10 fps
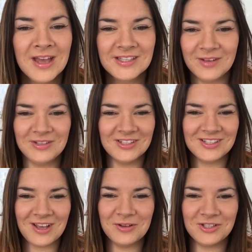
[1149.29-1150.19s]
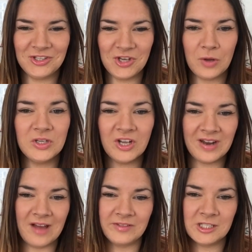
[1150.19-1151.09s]
So it just goes to show, you don't
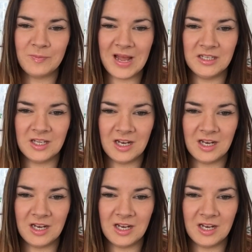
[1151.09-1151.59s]
have to spend